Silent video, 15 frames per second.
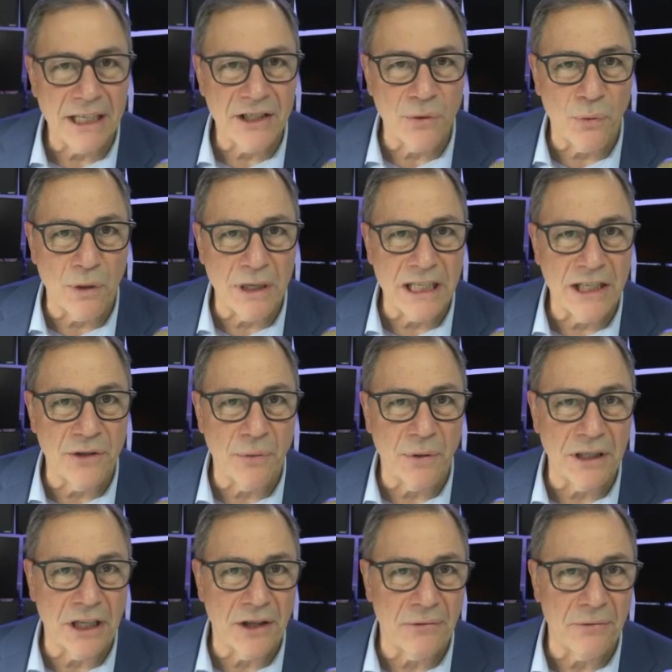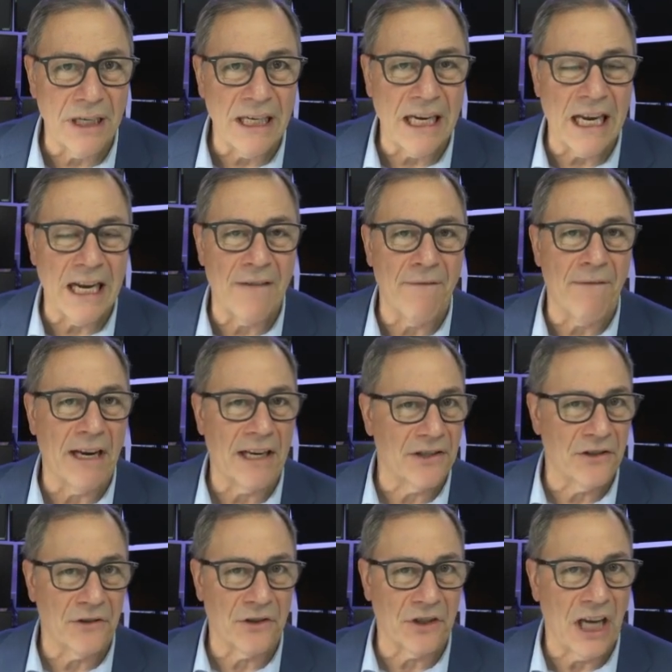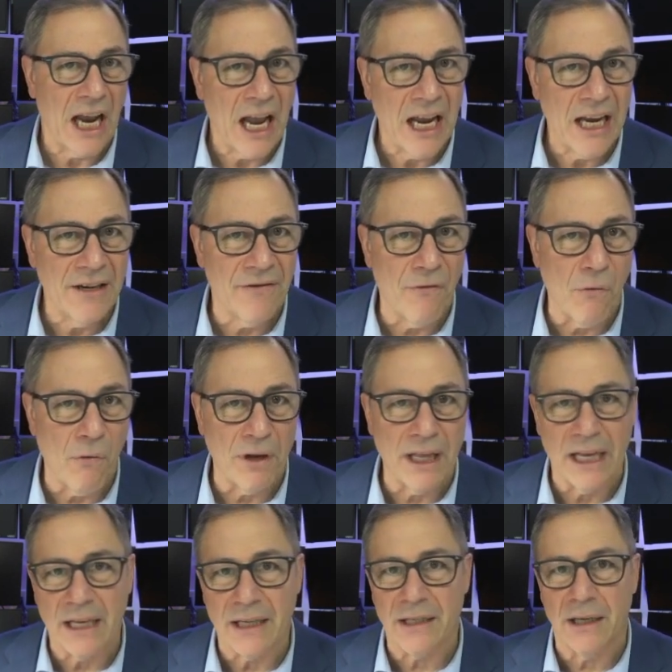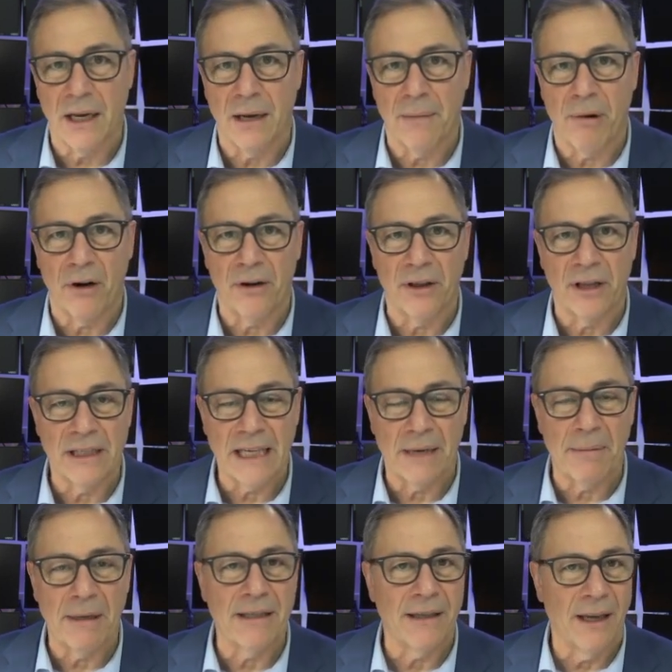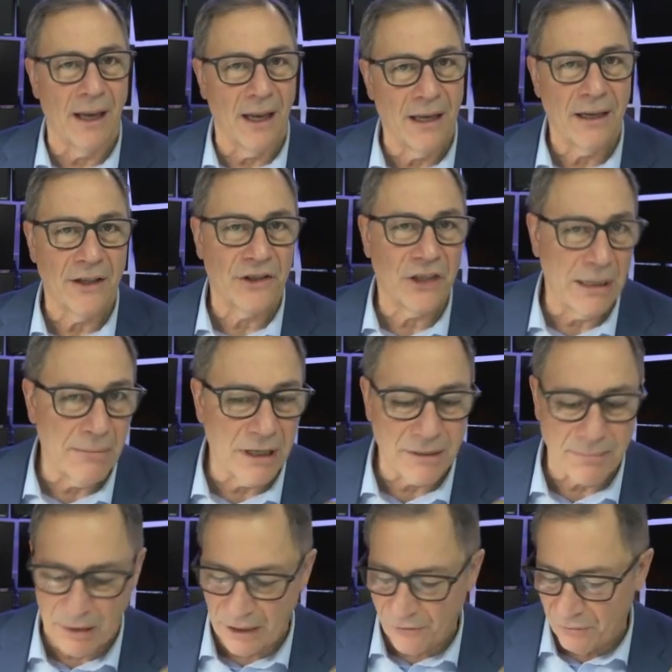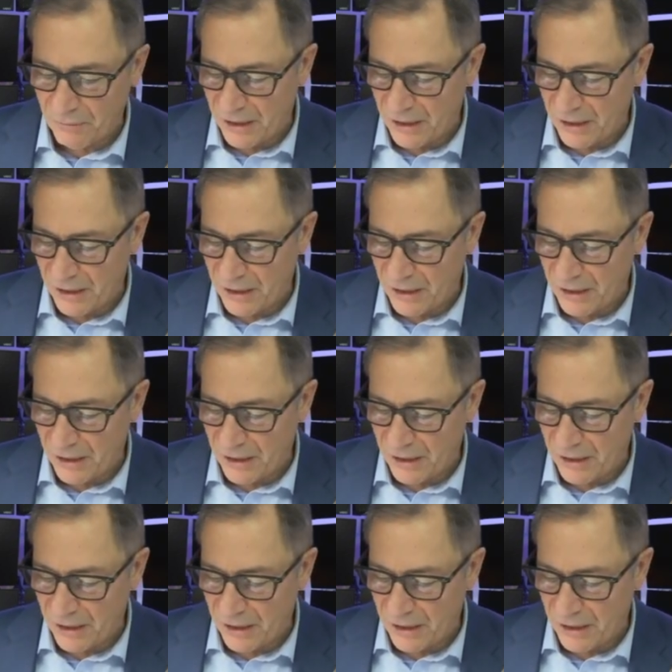2023 Investor's Guide for this part of the segment, a shameless plug for my